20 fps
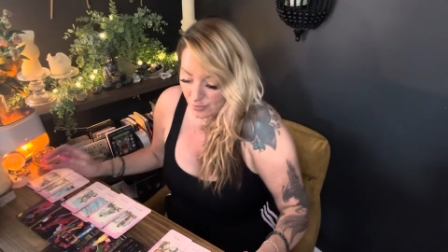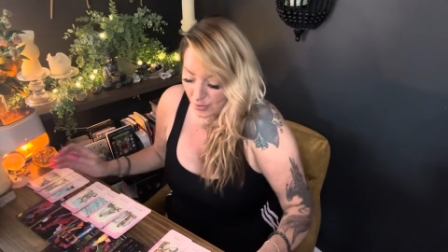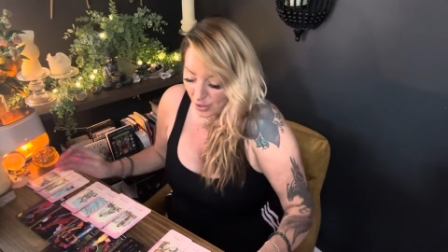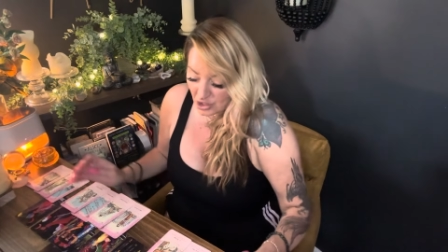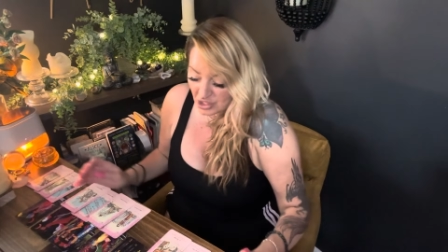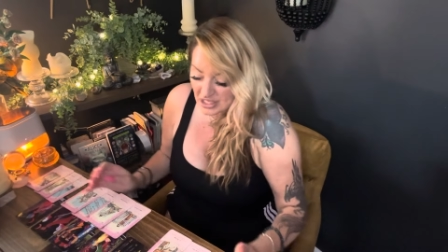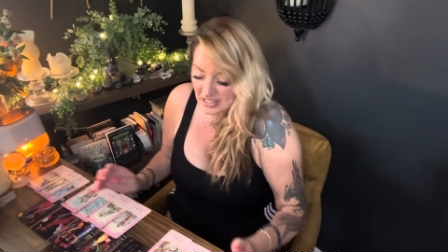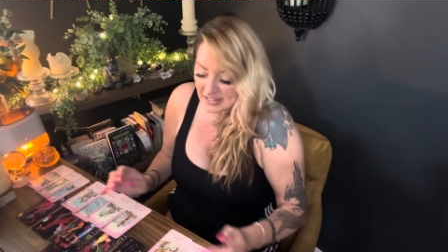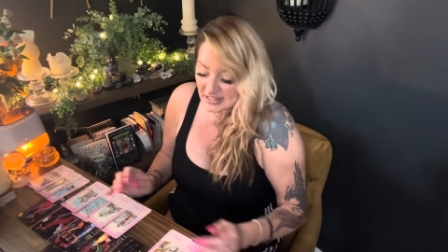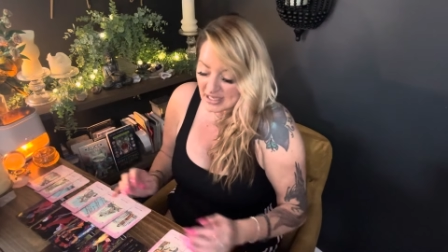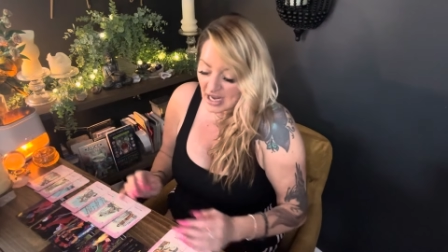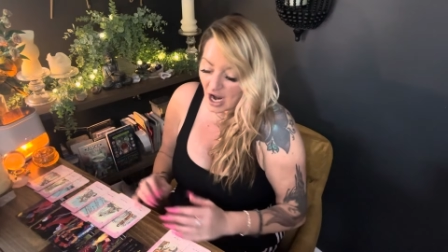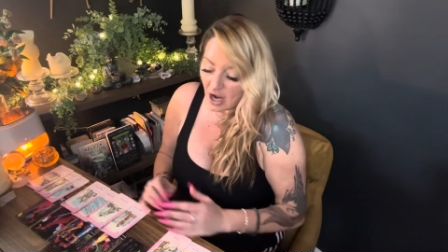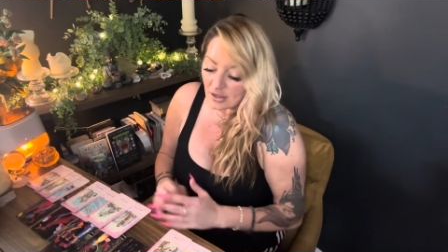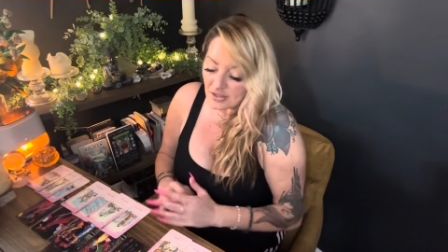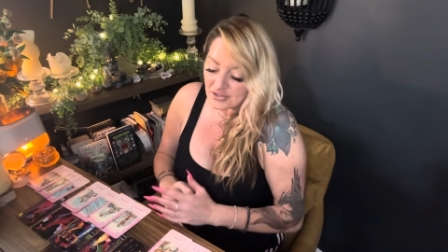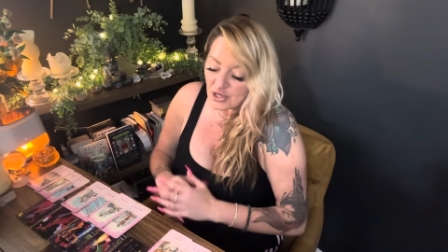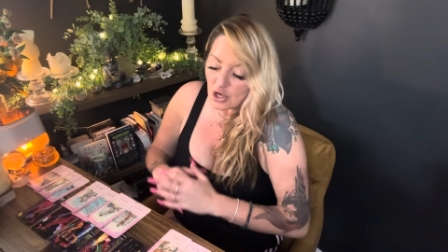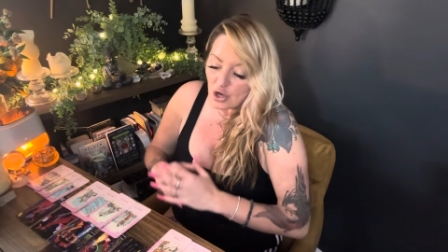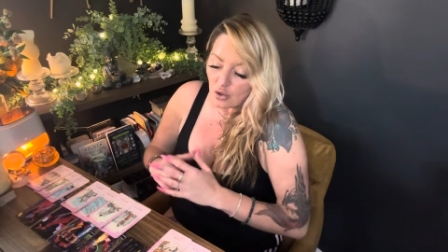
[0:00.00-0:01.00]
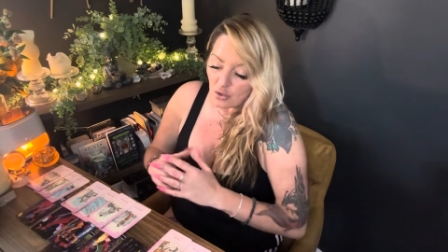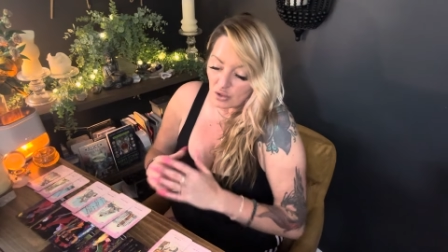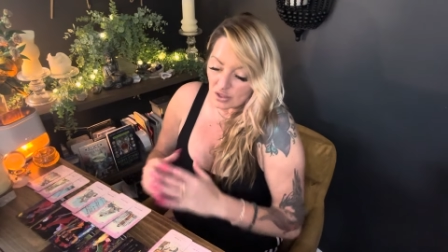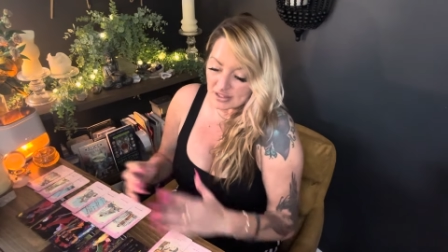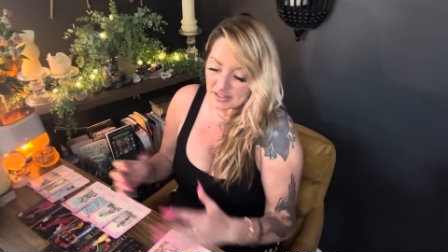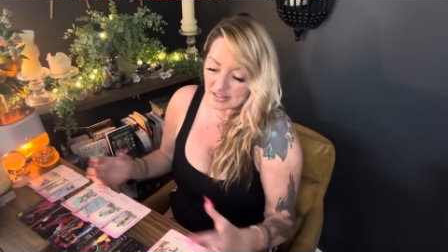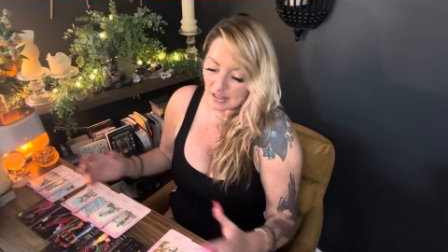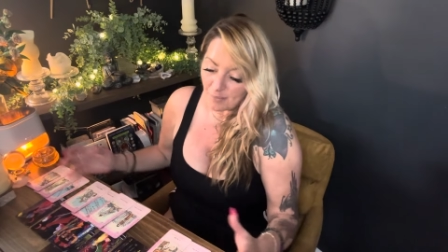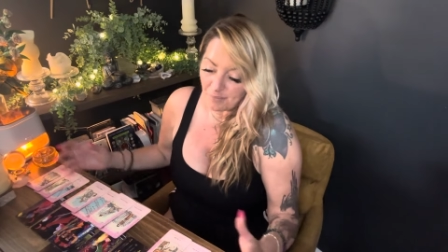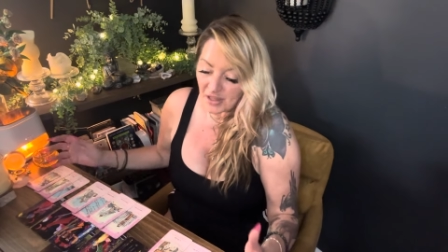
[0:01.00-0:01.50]
party's house or
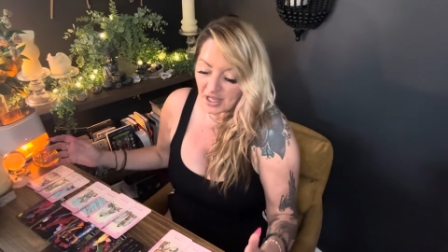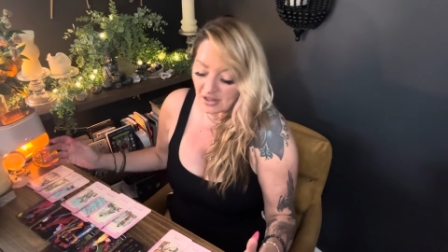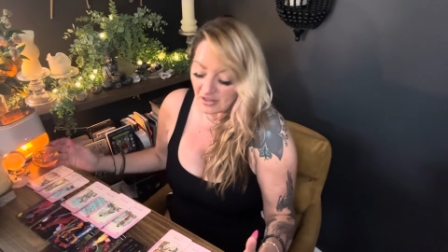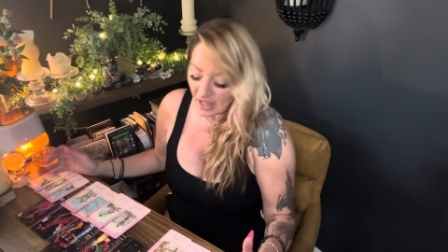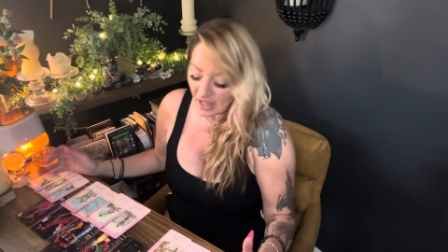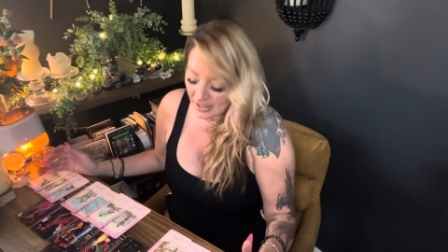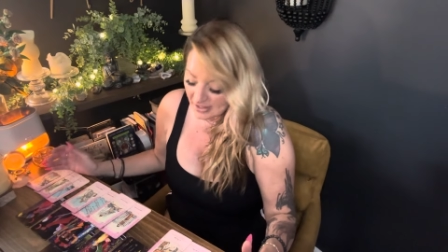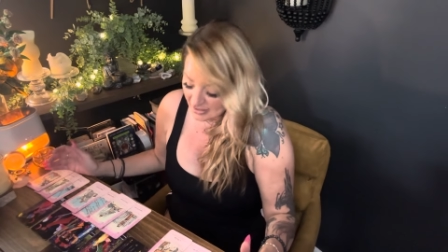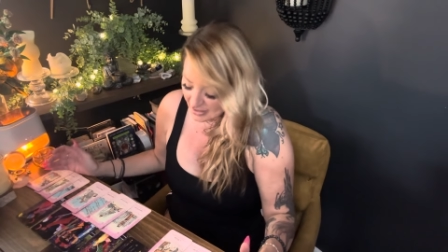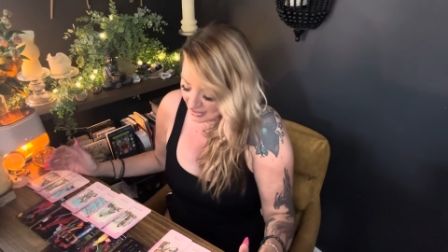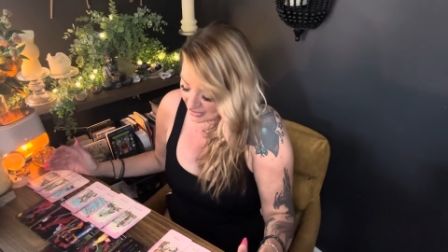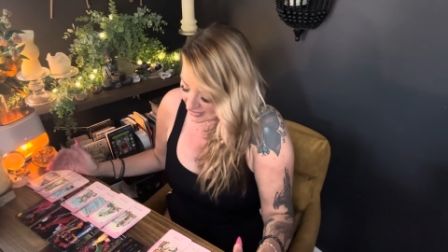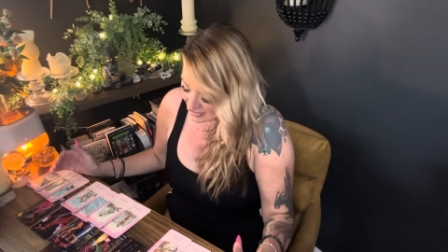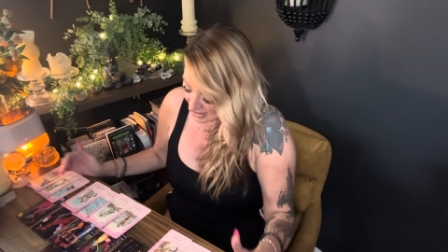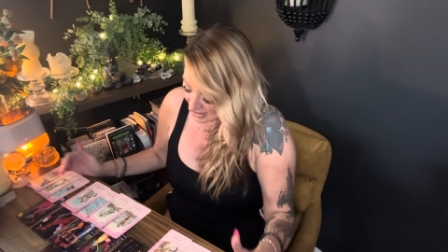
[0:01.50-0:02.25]
something like this.